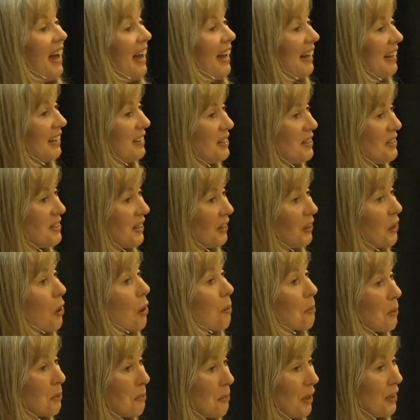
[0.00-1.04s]
and a
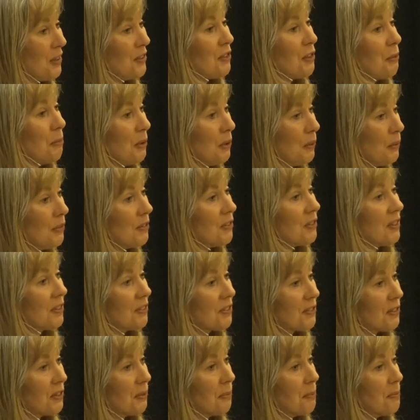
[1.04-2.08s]
compromised immune
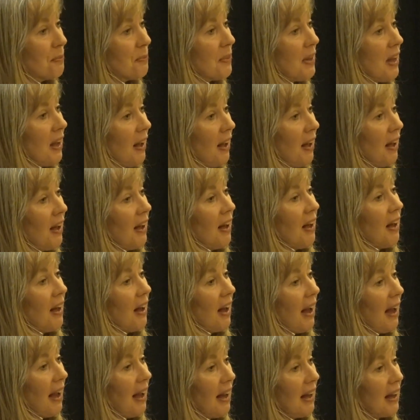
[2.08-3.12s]
system.
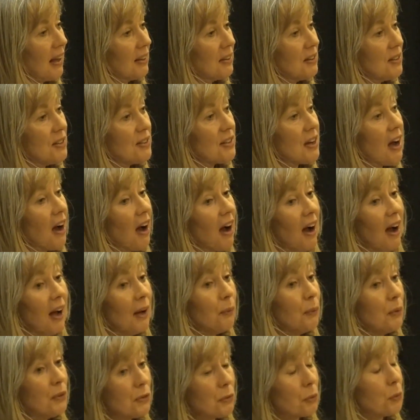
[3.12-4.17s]
And I
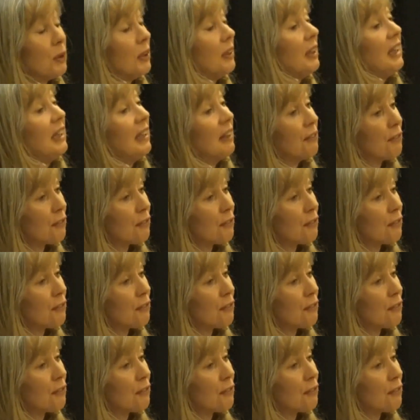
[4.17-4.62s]
was really